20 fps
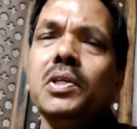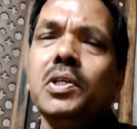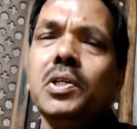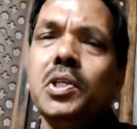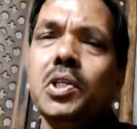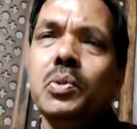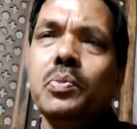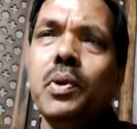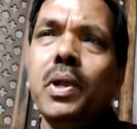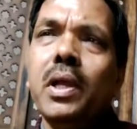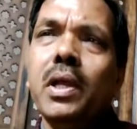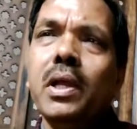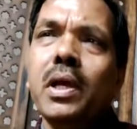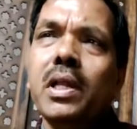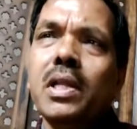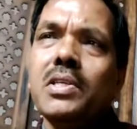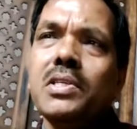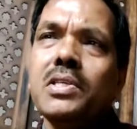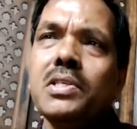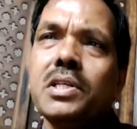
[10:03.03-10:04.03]

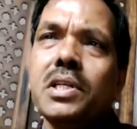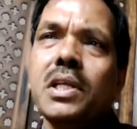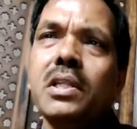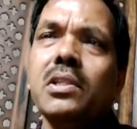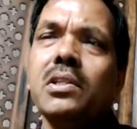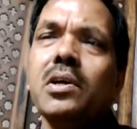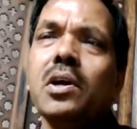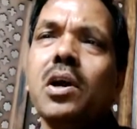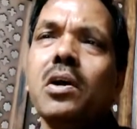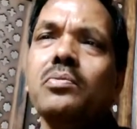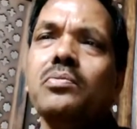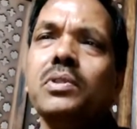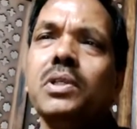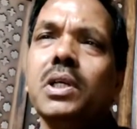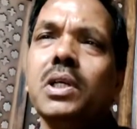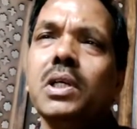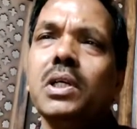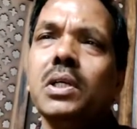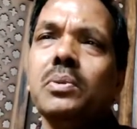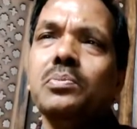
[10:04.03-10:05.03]
numerical strength of
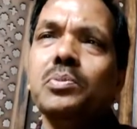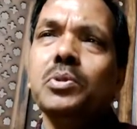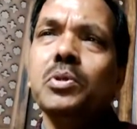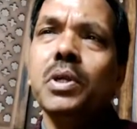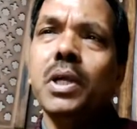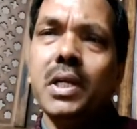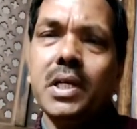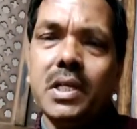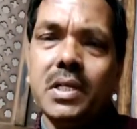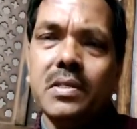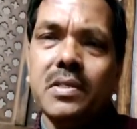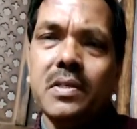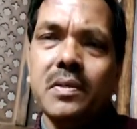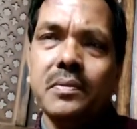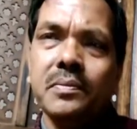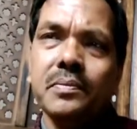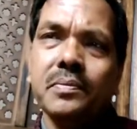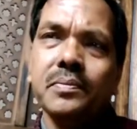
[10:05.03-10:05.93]
the communities.